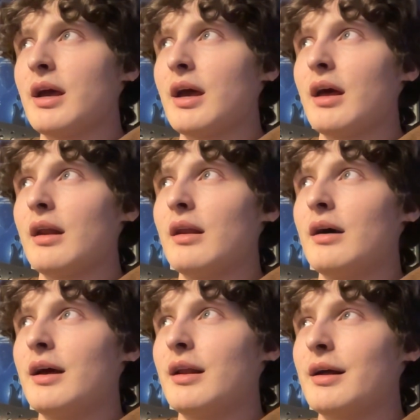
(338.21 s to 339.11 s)
and
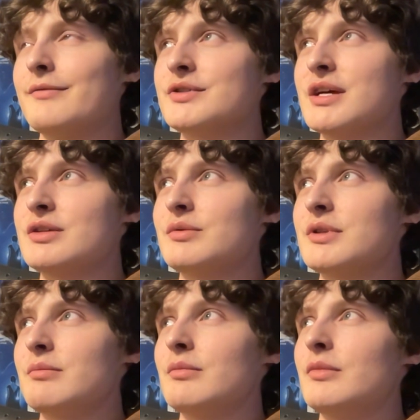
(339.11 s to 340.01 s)
I had a conversation with
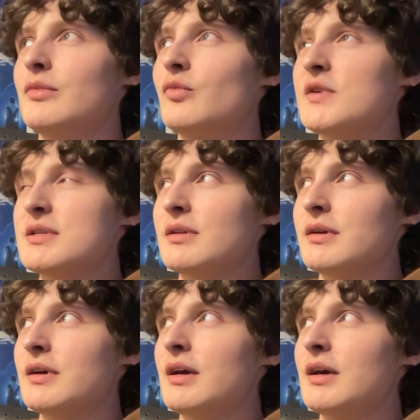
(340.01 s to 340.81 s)
them recently,